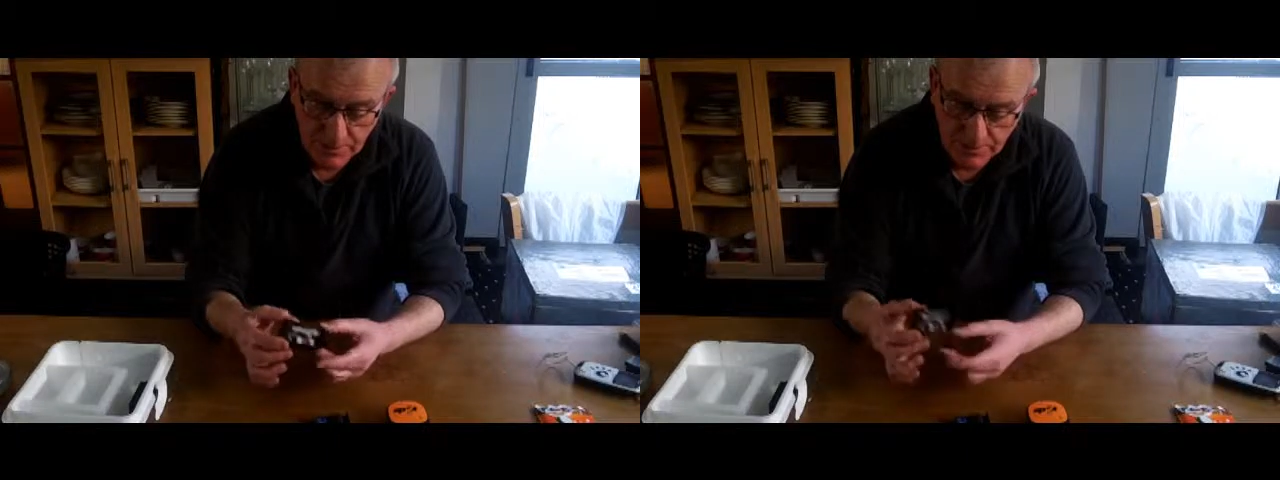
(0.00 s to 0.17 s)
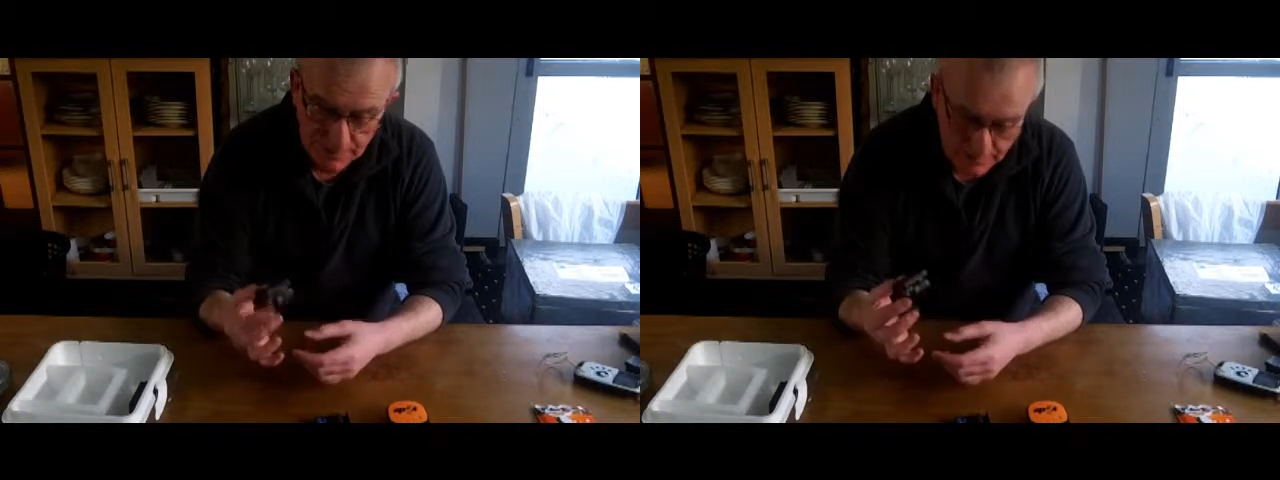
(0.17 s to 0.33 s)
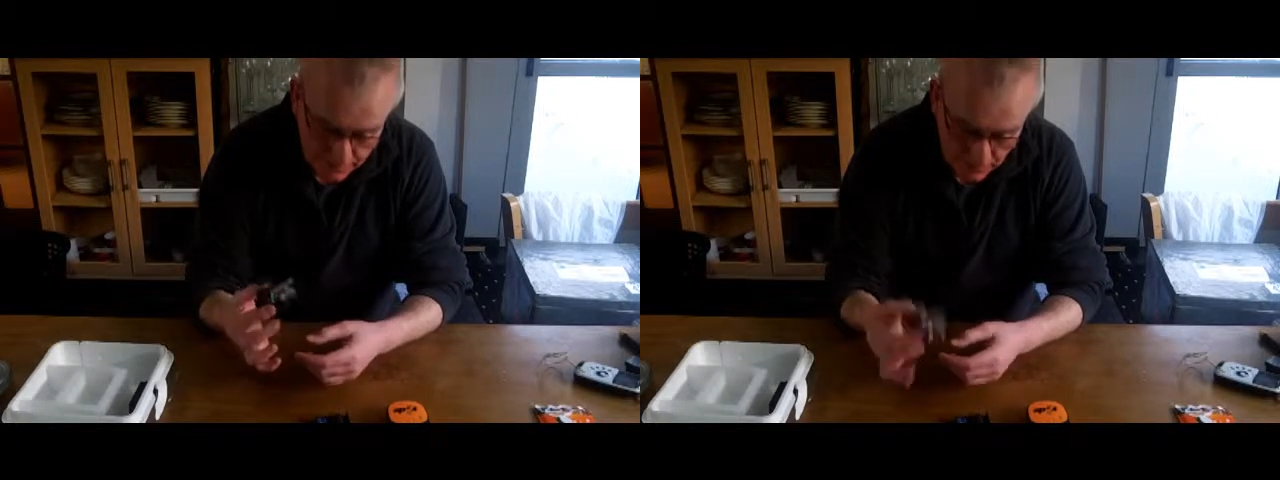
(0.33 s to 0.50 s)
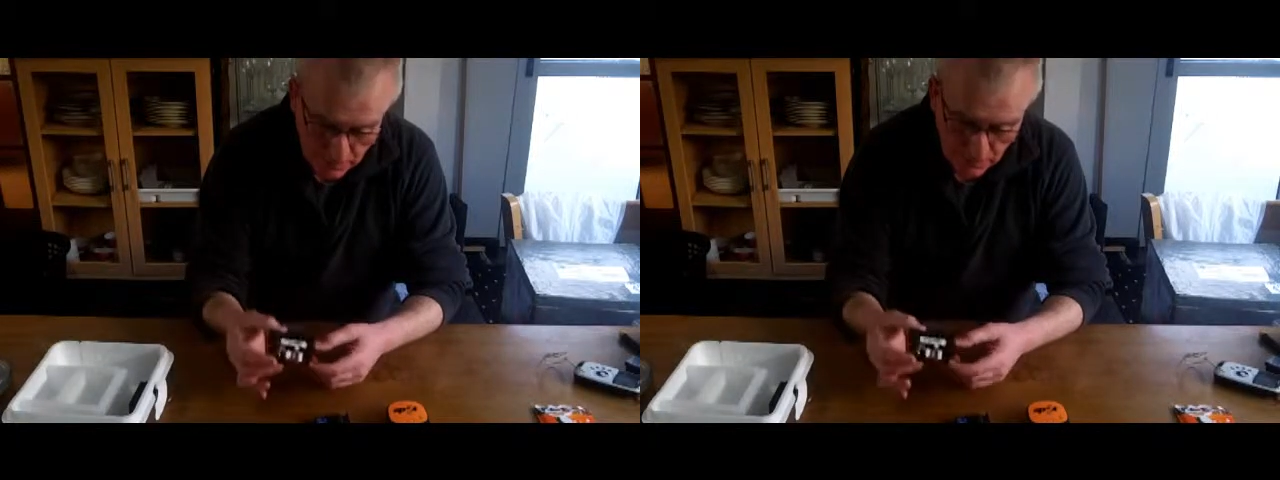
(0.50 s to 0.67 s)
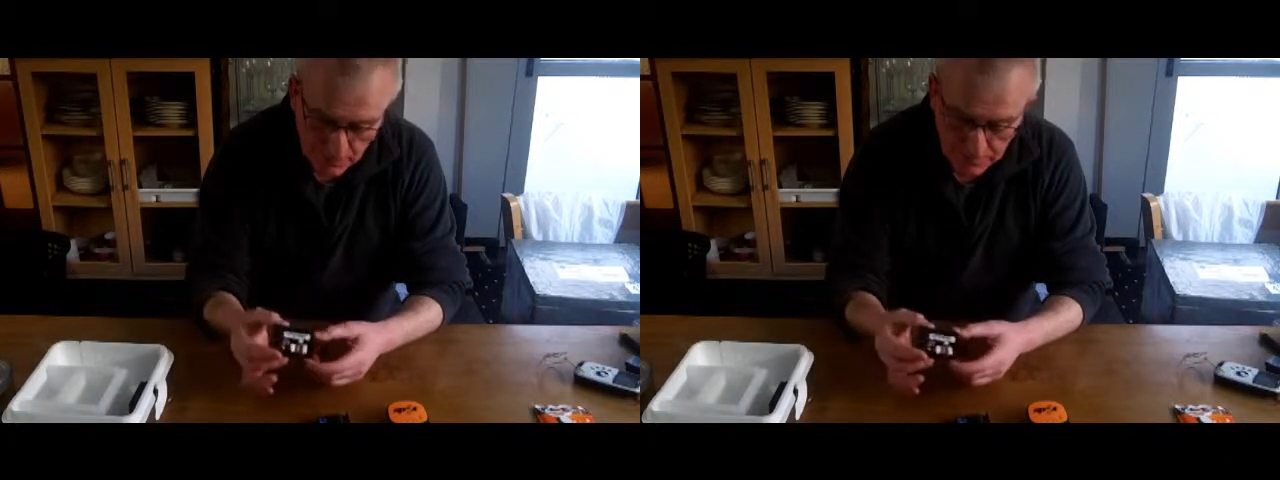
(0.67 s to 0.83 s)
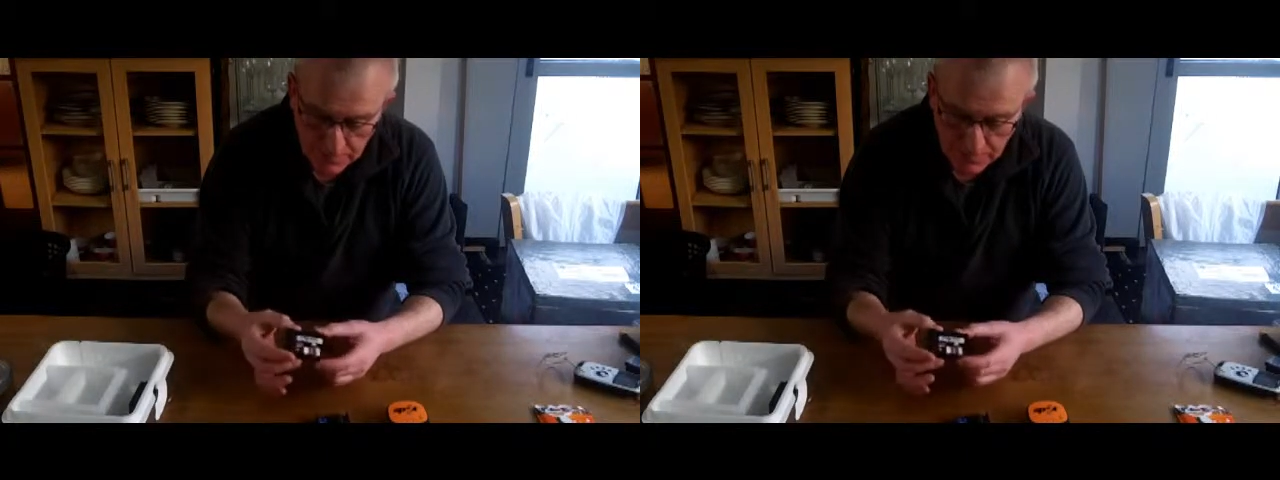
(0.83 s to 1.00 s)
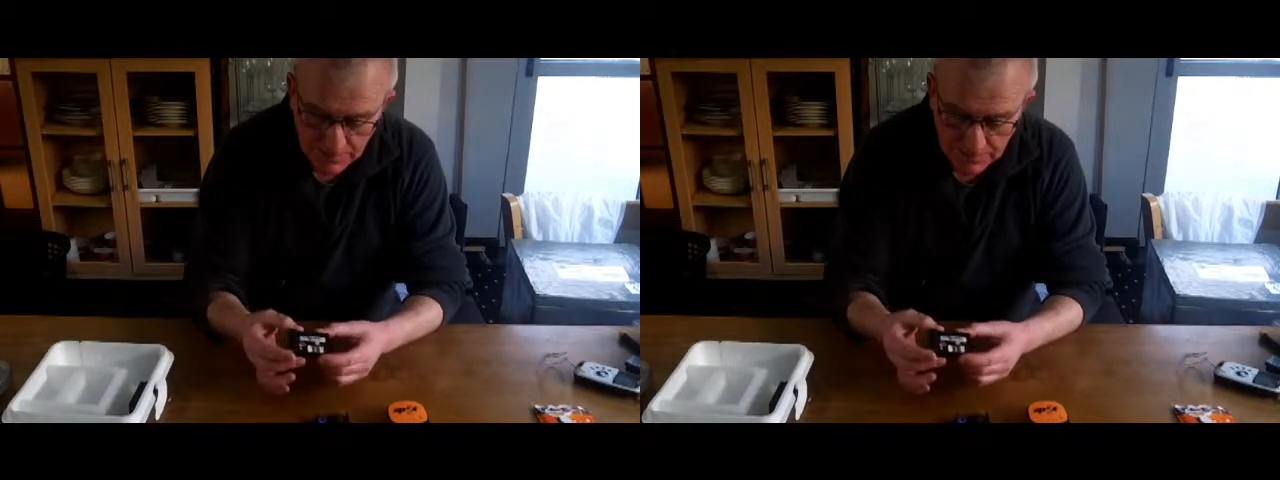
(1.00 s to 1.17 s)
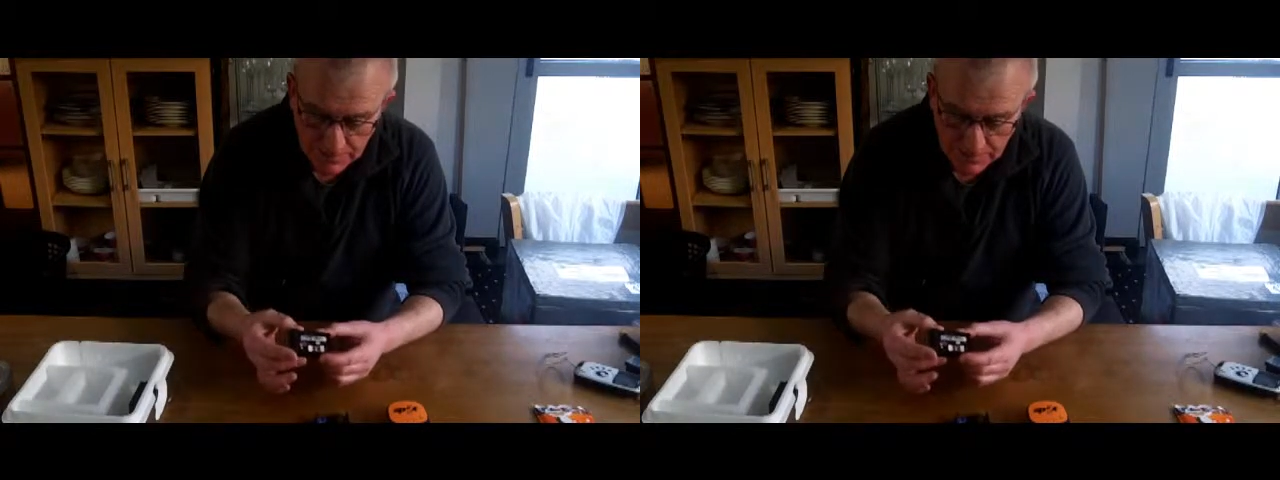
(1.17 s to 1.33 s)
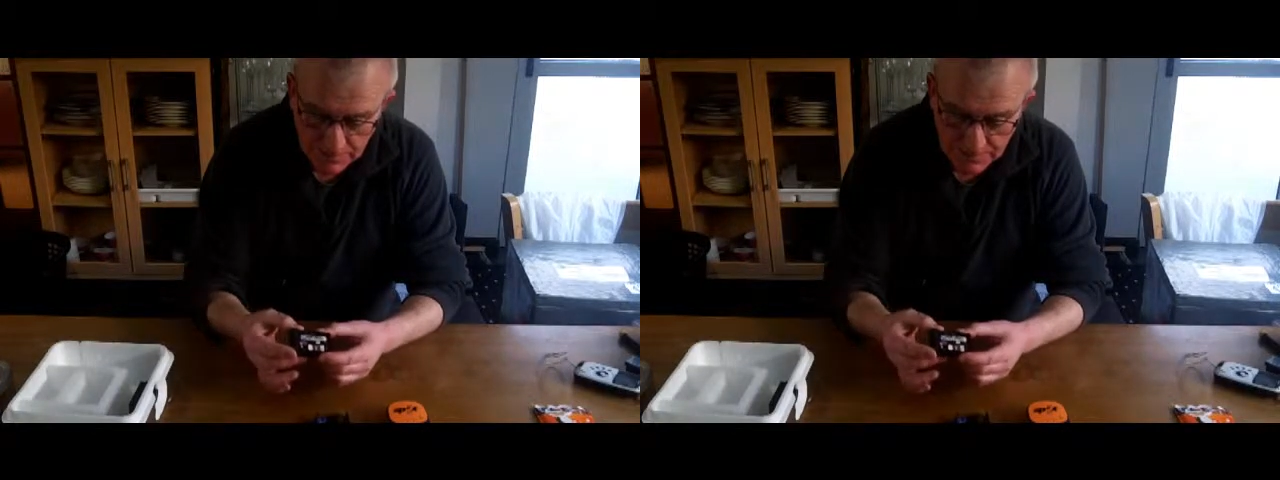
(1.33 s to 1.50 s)
These have always worked
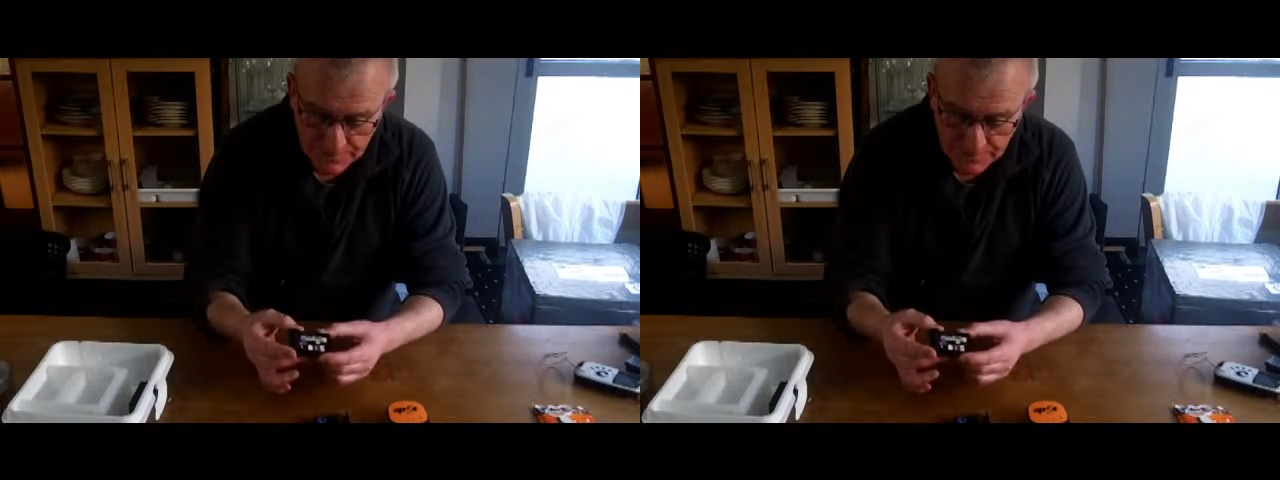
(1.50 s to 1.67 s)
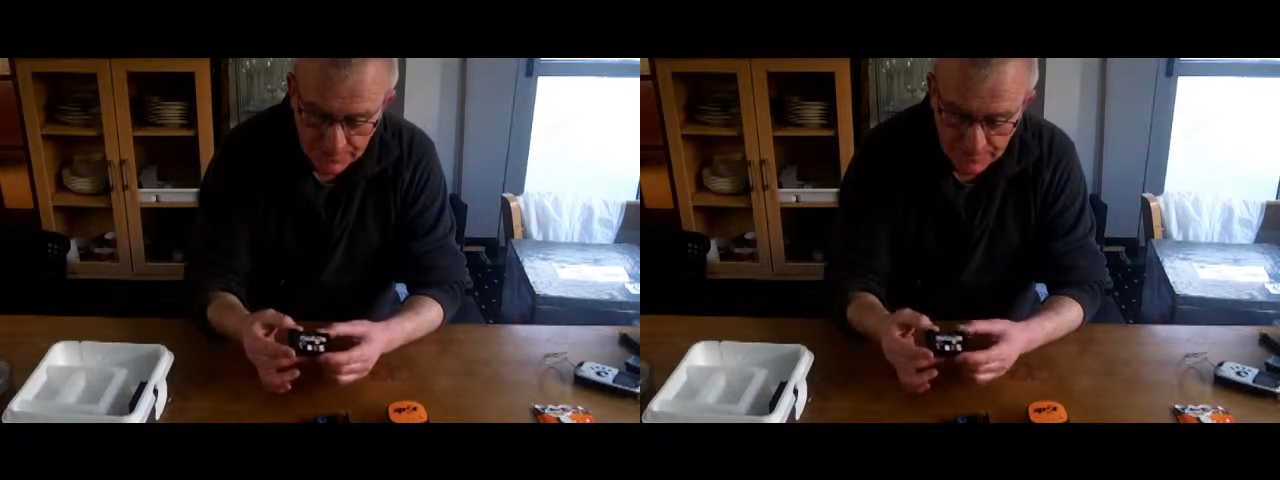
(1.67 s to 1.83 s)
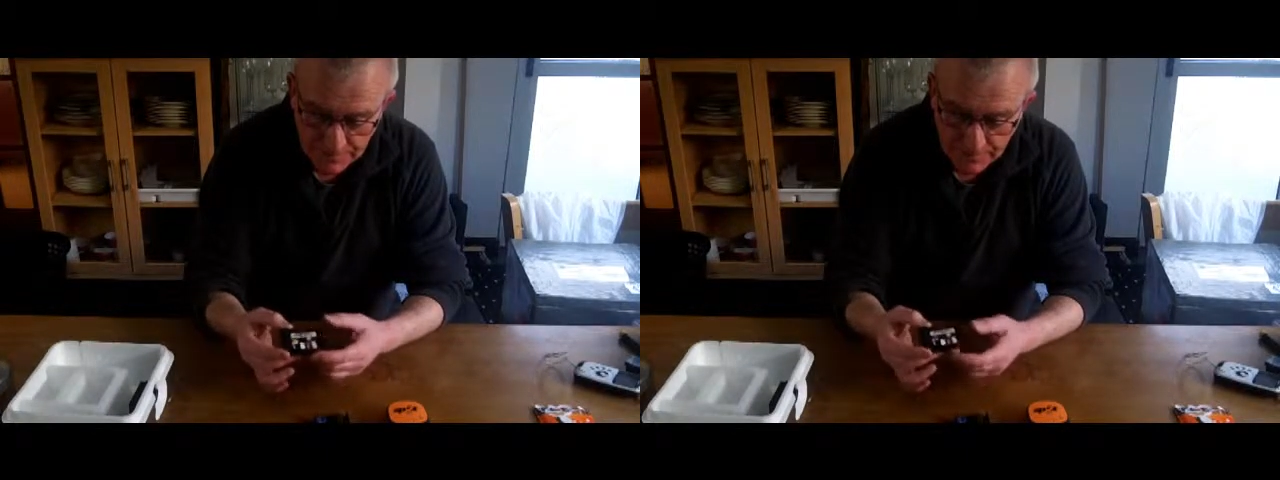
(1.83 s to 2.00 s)
100%.